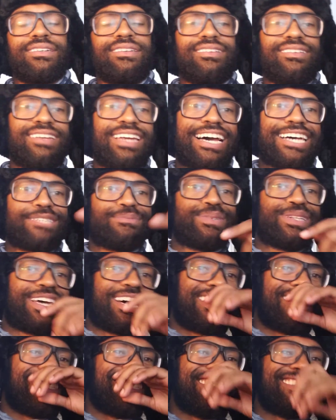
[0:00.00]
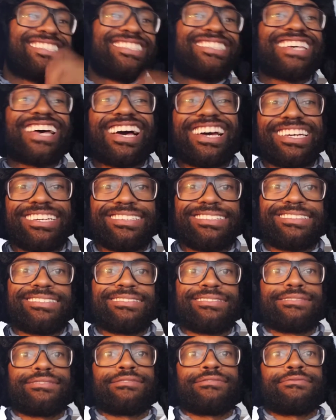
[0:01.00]
Last but not least, science.
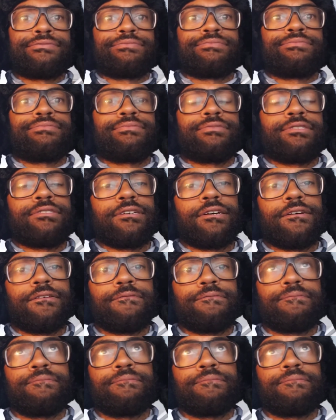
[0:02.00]
Okay,